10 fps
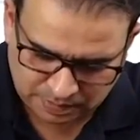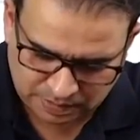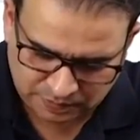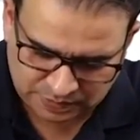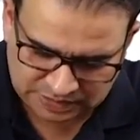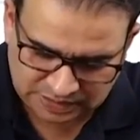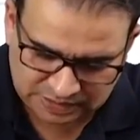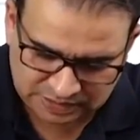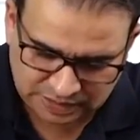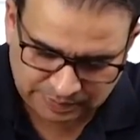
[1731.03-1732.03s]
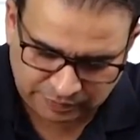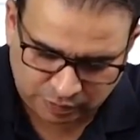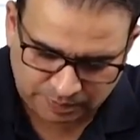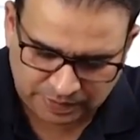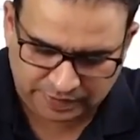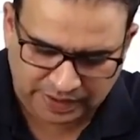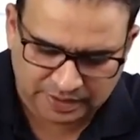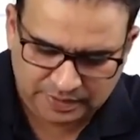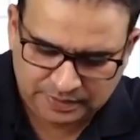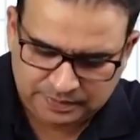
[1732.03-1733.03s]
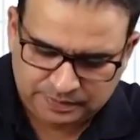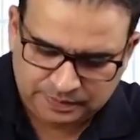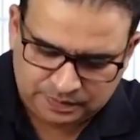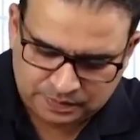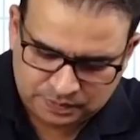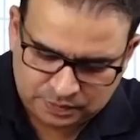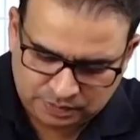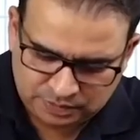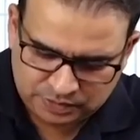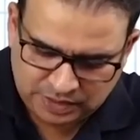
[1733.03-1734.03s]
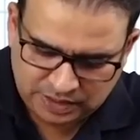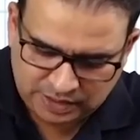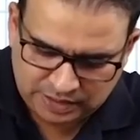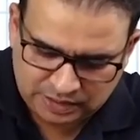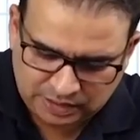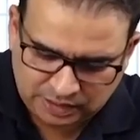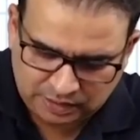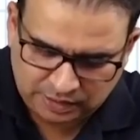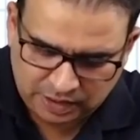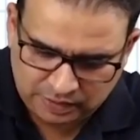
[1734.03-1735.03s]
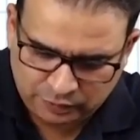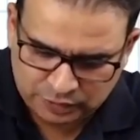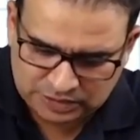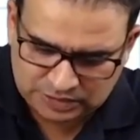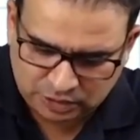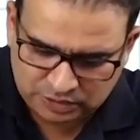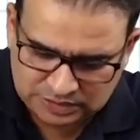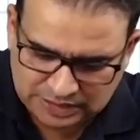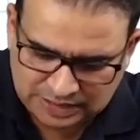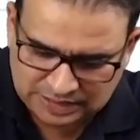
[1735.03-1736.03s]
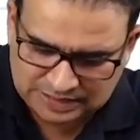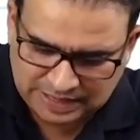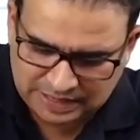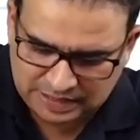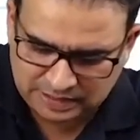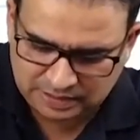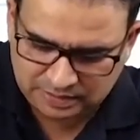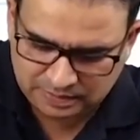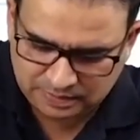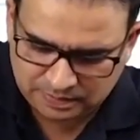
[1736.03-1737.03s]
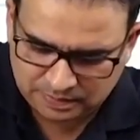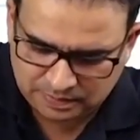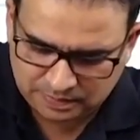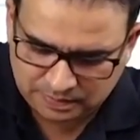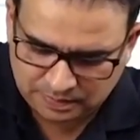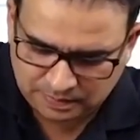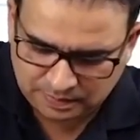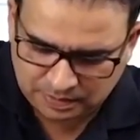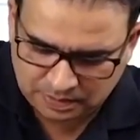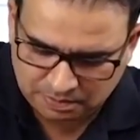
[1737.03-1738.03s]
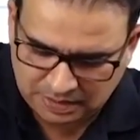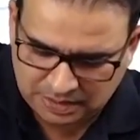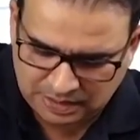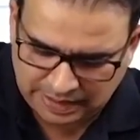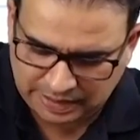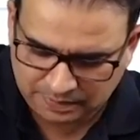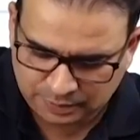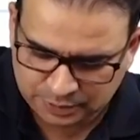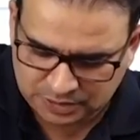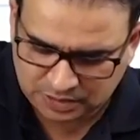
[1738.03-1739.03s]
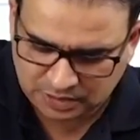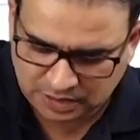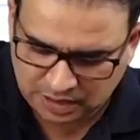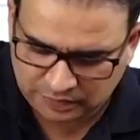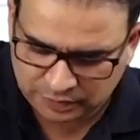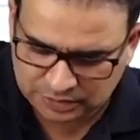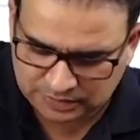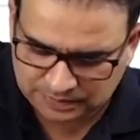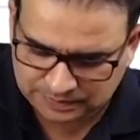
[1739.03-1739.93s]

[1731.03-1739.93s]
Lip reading: And once again, this is cribriform plate, right? So I'm just writing again the cranial fossa on this side. There is anterior, middle, and posterior cranial fossa.